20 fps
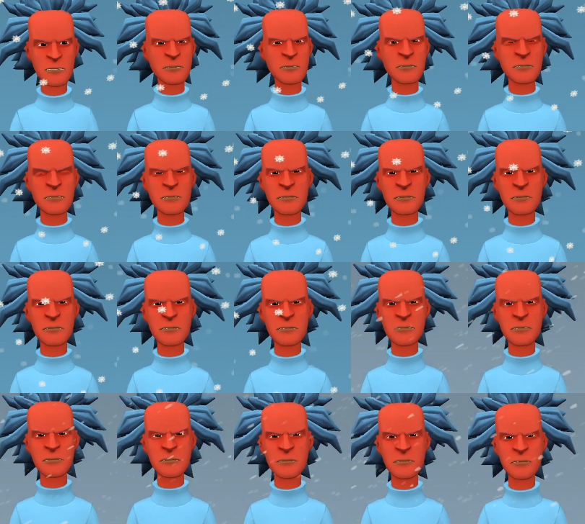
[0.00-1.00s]

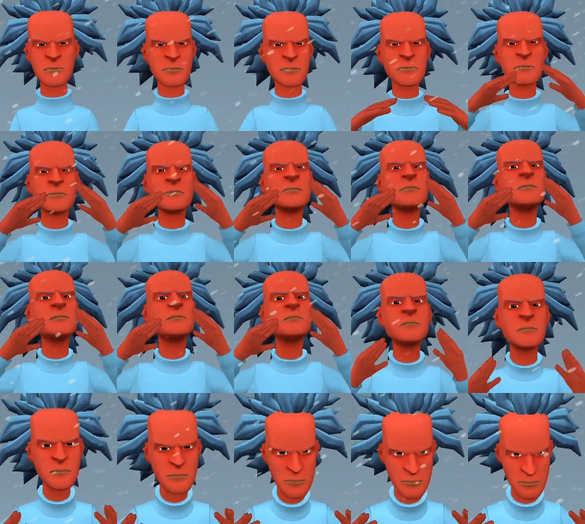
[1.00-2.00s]

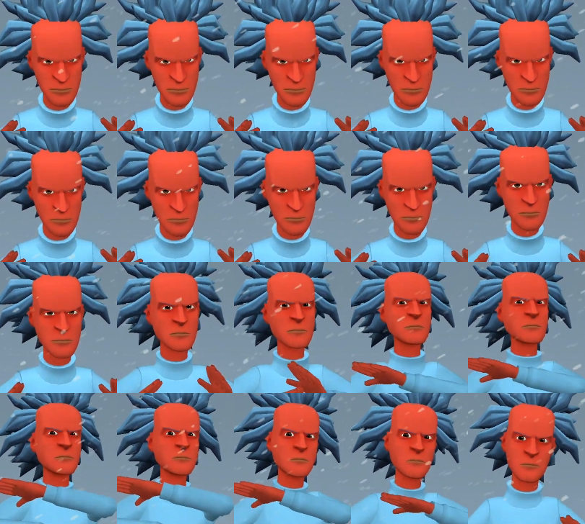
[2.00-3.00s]

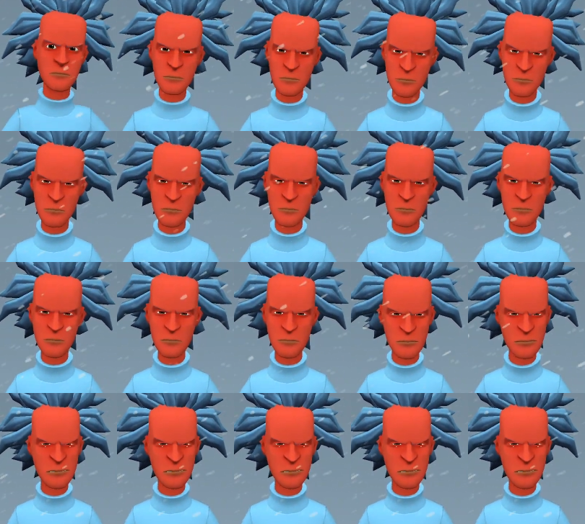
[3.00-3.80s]
[no speech]